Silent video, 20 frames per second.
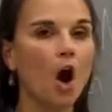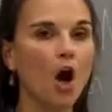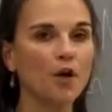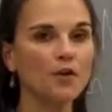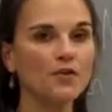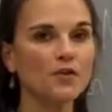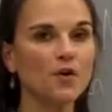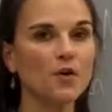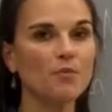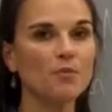
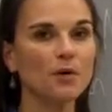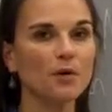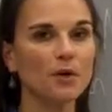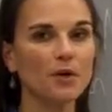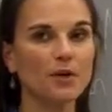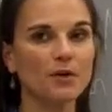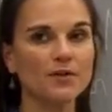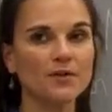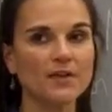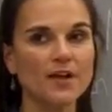Also
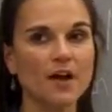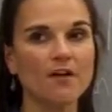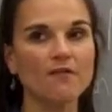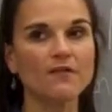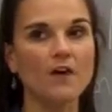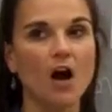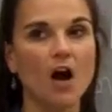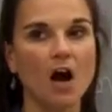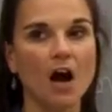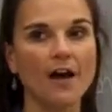put
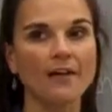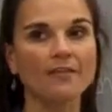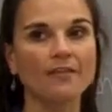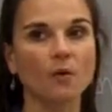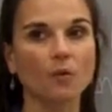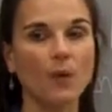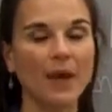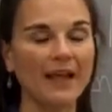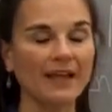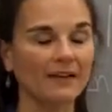yourself on
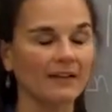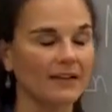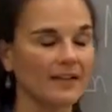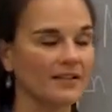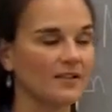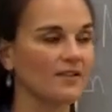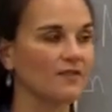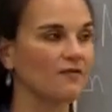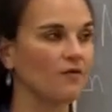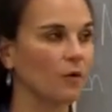the wait
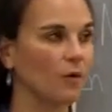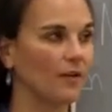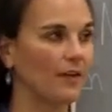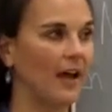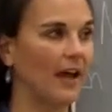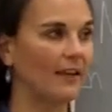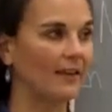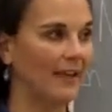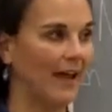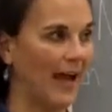list for
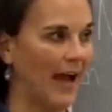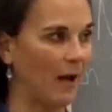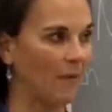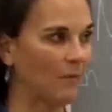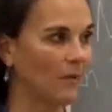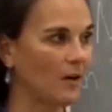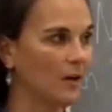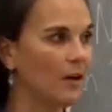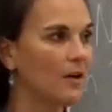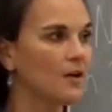that lab.
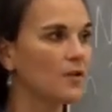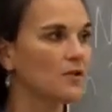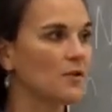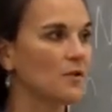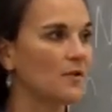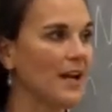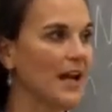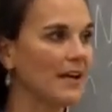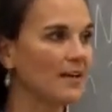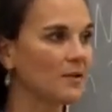
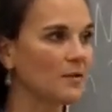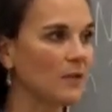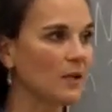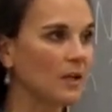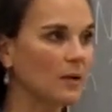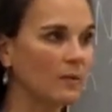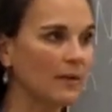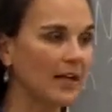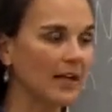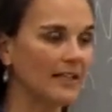So next
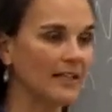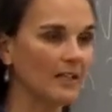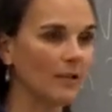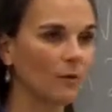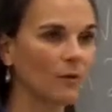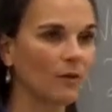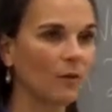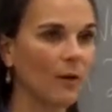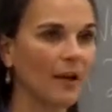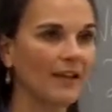week when I
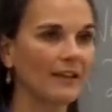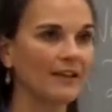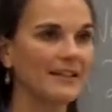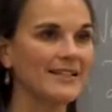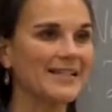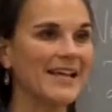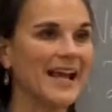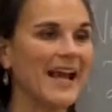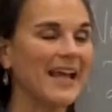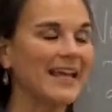deal with wait
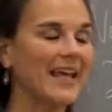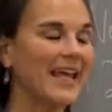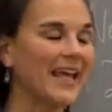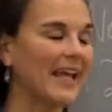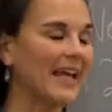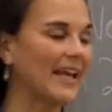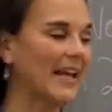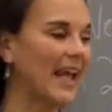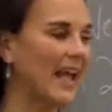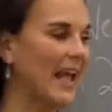lists, I
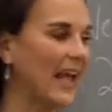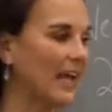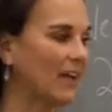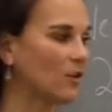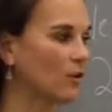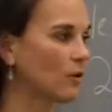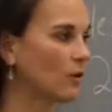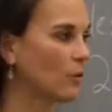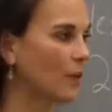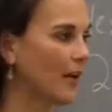can't
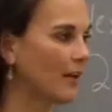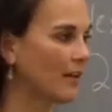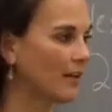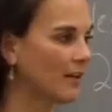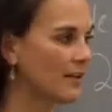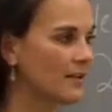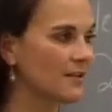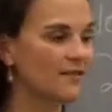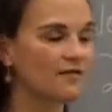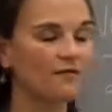handle wait
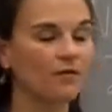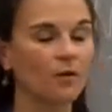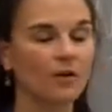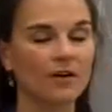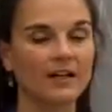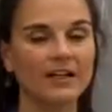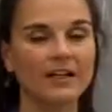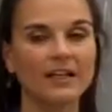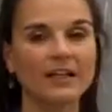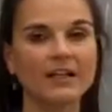lists
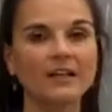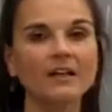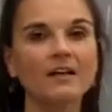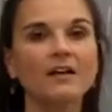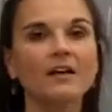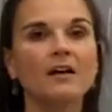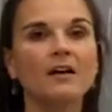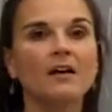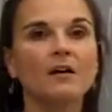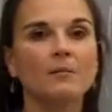for any
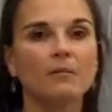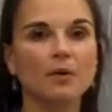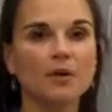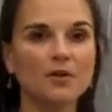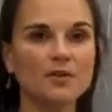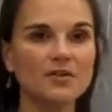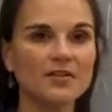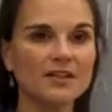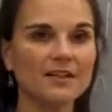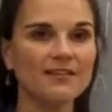
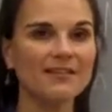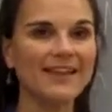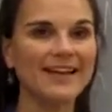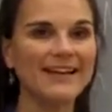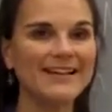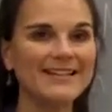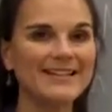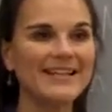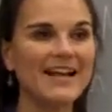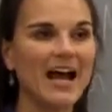person
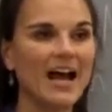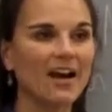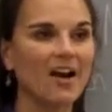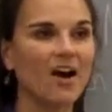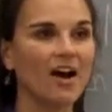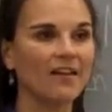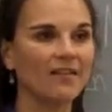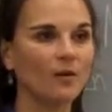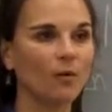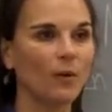that is not
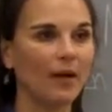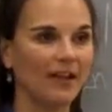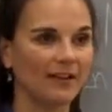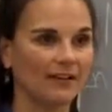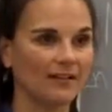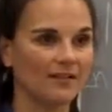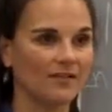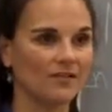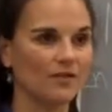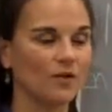on the
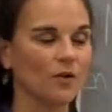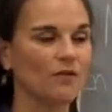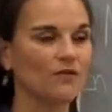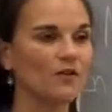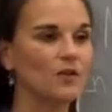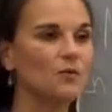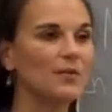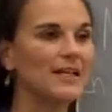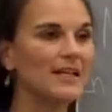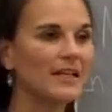wait list. So
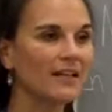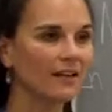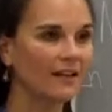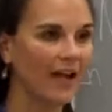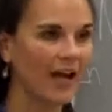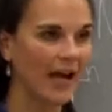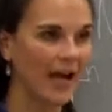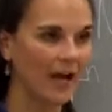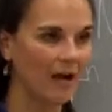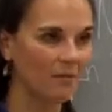if you need a
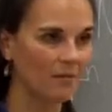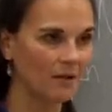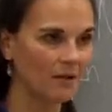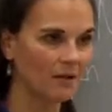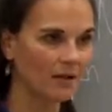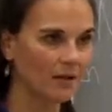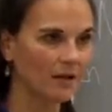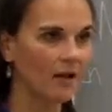lab